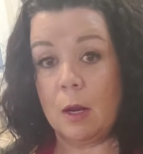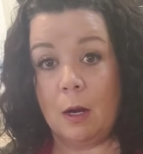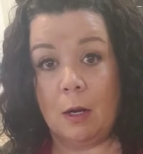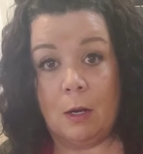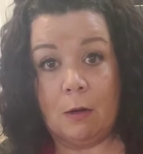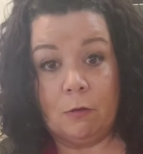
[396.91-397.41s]

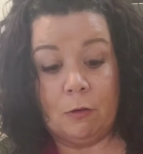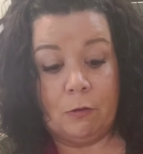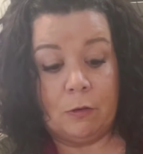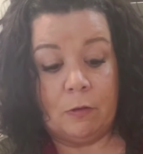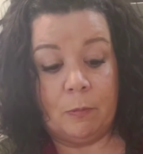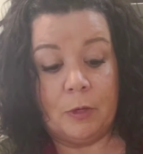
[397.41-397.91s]
And then
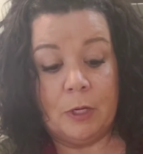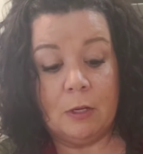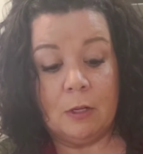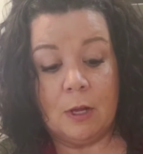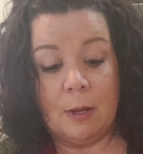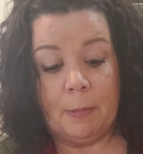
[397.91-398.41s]
just a
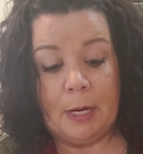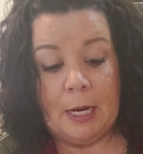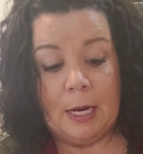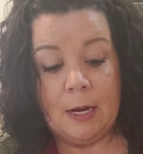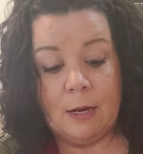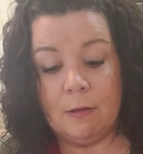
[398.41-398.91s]
sprinkle on my
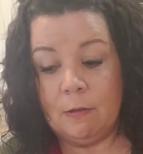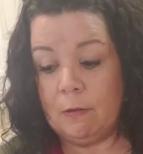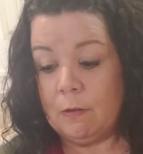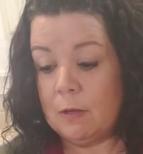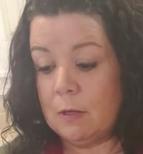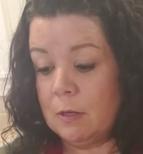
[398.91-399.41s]

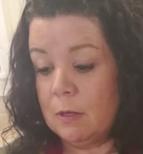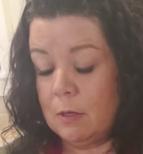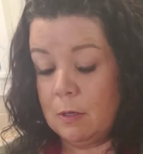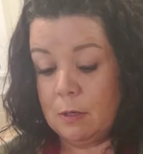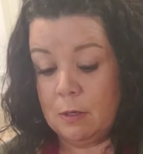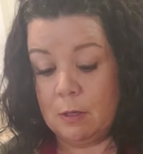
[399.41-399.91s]
hands.
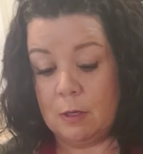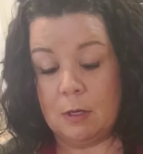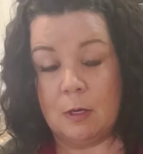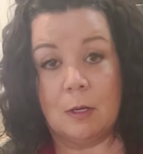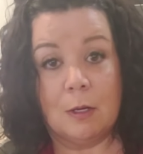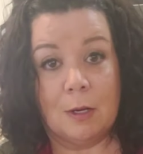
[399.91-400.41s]

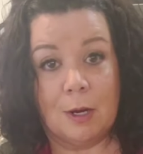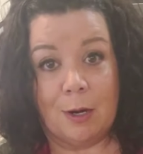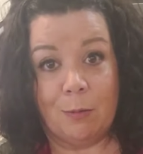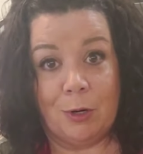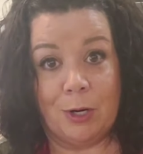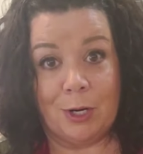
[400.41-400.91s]

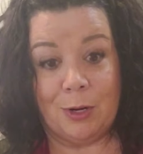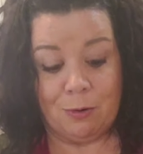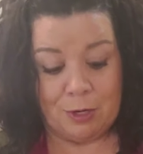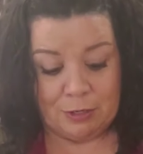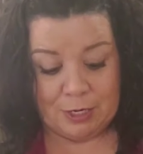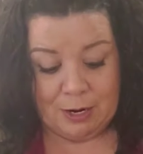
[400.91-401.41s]
And we're gonna go
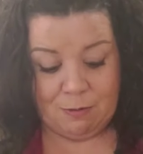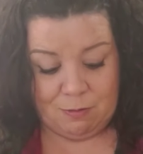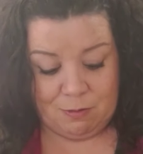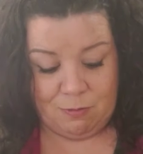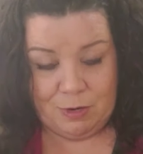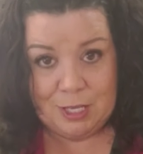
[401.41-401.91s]
to
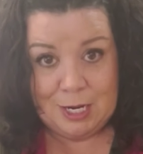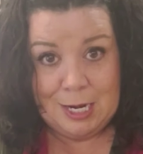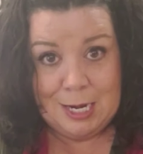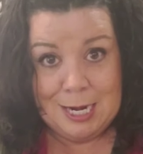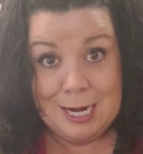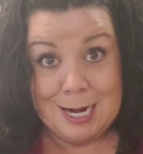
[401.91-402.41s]
town with
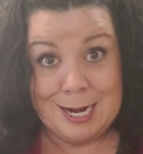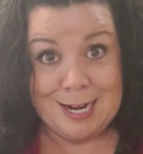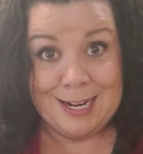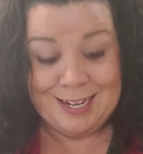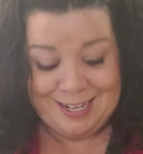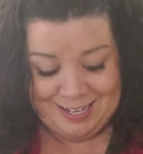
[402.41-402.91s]

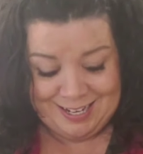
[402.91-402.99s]
kneading.